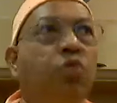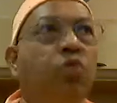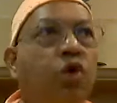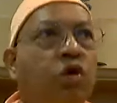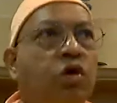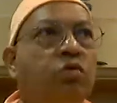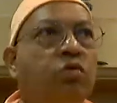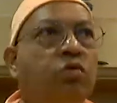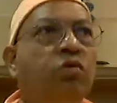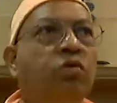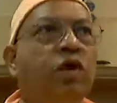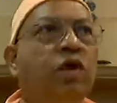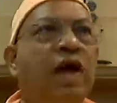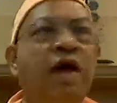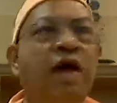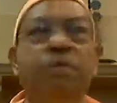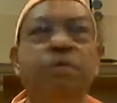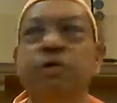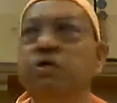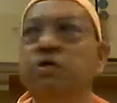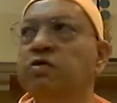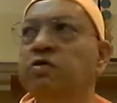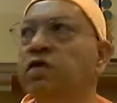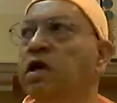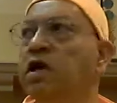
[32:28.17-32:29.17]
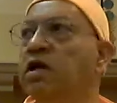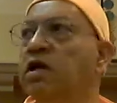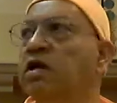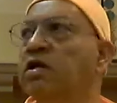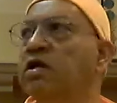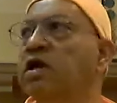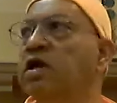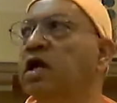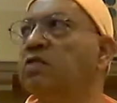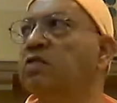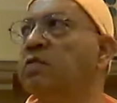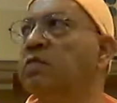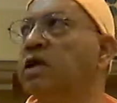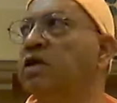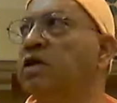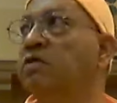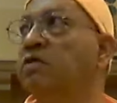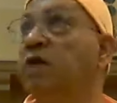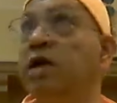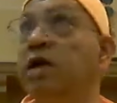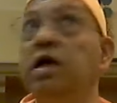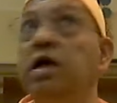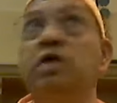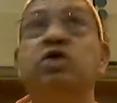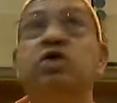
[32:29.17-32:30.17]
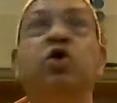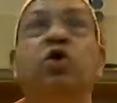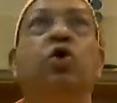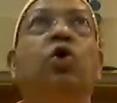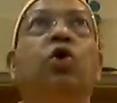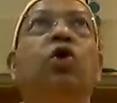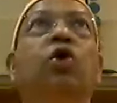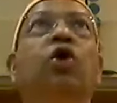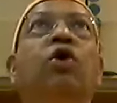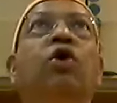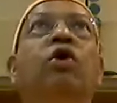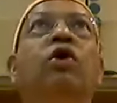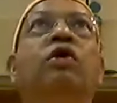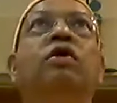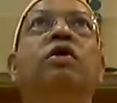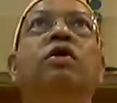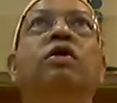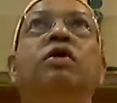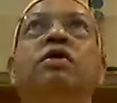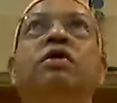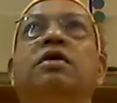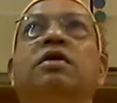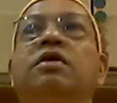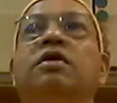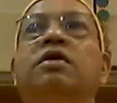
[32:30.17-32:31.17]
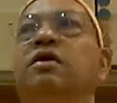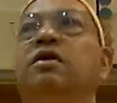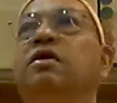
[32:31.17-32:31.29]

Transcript: And what happens when I realize my divine nature? Oh,